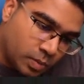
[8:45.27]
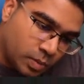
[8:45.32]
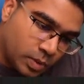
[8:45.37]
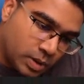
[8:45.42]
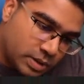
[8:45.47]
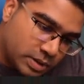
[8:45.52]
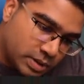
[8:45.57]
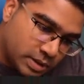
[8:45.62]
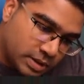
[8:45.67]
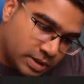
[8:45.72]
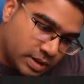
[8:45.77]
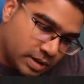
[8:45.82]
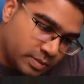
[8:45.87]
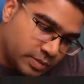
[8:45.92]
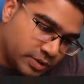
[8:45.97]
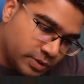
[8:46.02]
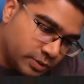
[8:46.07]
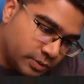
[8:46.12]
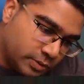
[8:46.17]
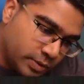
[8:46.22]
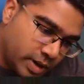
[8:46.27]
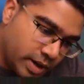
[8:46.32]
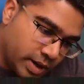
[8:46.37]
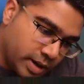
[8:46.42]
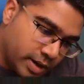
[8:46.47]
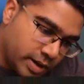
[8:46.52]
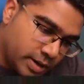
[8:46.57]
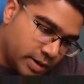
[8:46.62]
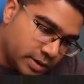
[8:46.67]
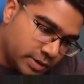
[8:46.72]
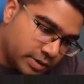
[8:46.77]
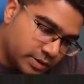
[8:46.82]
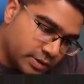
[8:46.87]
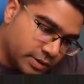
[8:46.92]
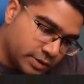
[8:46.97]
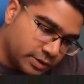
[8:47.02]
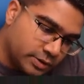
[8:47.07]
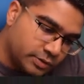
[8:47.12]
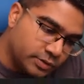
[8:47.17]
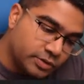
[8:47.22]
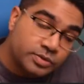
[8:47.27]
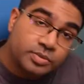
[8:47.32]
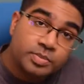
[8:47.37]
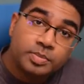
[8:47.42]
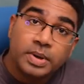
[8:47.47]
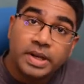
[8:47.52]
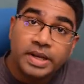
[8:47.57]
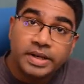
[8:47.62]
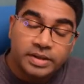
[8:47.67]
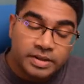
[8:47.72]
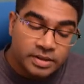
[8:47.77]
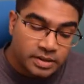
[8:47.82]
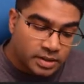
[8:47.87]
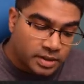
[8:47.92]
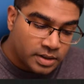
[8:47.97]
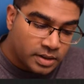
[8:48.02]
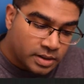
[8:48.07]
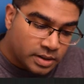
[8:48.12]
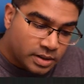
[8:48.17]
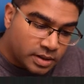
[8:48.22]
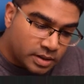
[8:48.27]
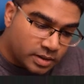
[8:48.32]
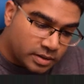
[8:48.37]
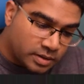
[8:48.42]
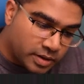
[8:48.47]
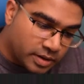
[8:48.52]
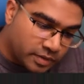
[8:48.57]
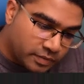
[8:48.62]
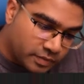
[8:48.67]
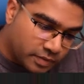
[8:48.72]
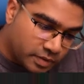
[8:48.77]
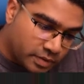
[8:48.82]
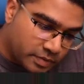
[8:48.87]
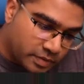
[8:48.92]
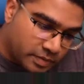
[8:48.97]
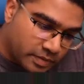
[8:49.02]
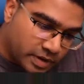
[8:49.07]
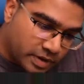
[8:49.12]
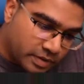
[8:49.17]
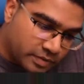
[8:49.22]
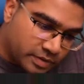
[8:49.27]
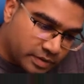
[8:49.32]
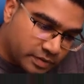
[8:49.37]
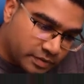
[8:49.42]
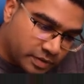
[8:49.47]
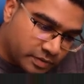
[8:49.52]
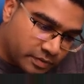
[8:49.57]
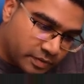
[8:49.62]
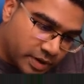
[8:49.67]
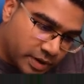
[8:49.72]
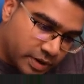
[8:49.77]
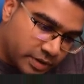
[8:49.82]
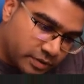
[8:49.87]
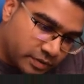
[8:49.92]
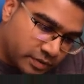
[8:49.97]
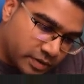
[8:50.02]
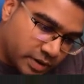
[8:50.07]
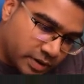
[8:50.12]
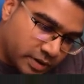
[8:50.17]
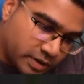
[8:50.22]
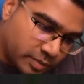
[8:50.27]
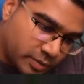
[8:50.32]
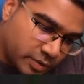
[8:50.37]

Once it comes to A, it's going to split and therefore we will have a different value of current.